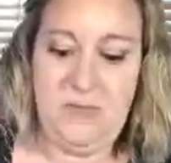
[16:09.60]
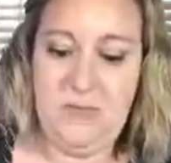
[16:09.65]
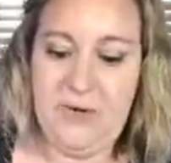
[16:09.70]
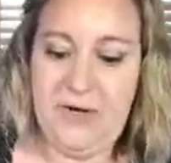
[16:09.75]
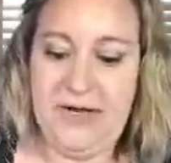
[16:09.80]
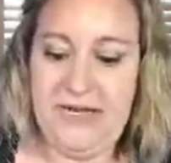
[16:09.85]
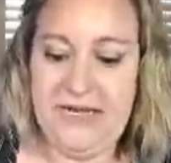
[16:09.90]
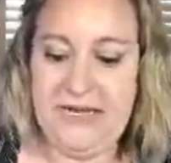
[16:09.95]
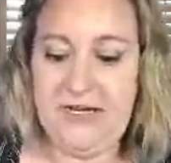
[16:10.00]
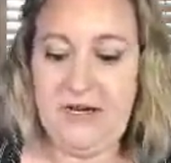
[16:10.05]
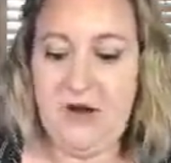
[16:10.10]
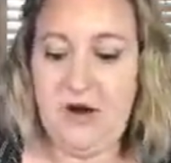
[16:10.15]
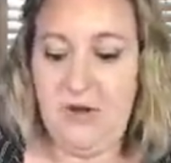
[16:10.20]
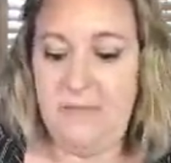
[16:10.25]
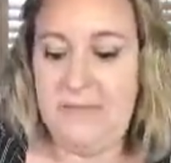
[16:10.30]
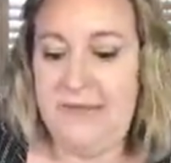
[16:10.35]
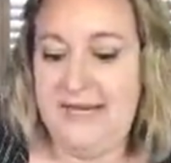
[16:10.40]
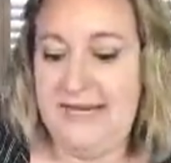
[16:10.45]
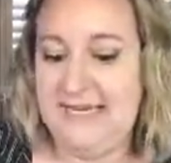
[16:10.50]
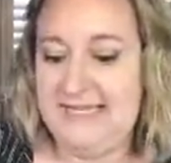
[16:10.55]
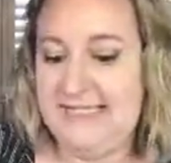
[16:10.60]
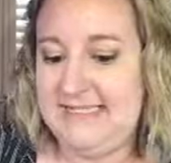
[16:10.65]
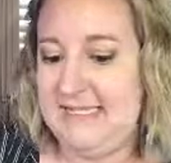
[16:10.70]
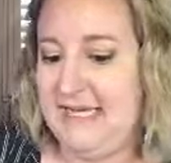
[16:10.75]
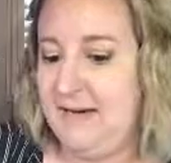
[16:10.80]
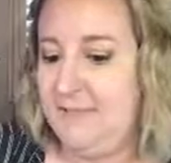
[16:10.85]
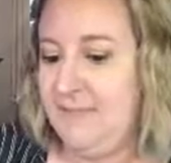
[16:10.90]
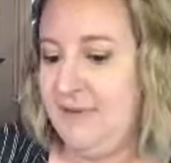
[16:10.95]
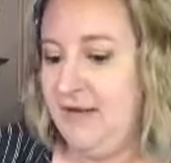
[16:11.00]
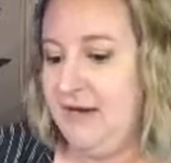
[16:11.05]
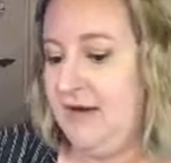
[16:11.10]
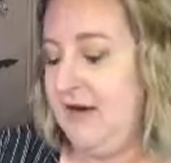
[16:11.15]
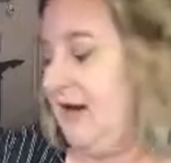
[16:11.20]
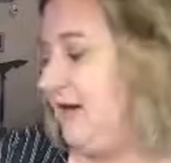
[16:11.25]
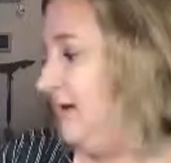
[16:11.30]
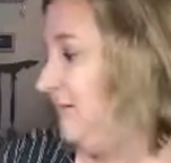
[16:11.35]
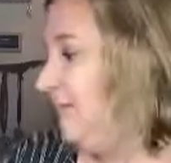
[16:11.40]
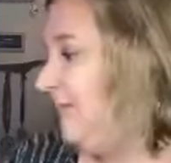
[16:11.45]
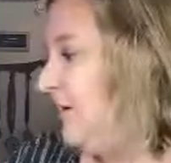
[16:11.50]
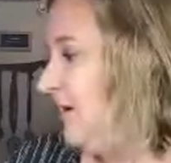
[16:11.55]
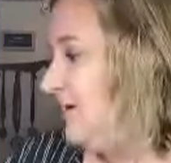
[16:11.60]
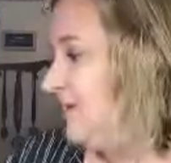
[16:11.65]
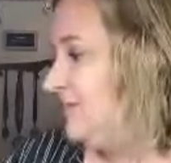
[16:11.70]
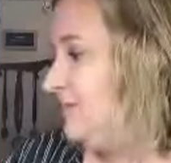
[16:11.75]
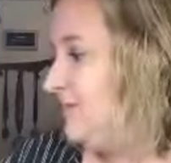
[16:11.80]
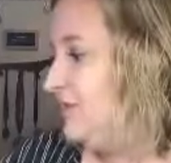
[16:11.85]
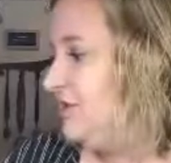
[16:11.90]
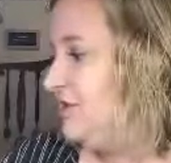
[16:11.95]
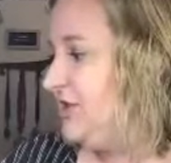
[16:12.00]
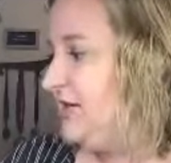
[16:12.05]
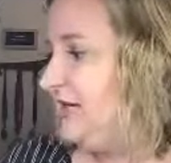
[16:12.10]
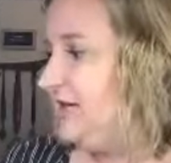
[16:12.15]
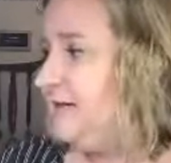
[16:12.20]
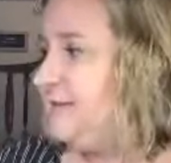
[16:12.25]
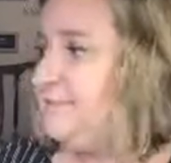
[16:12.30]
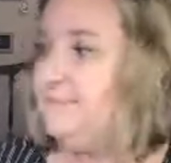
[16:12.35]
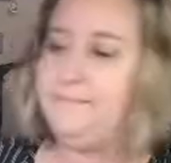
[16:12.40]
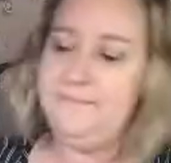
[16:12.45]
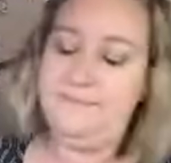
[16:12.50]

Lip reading: bring in our mini Stampin' Cut and Emboss machine,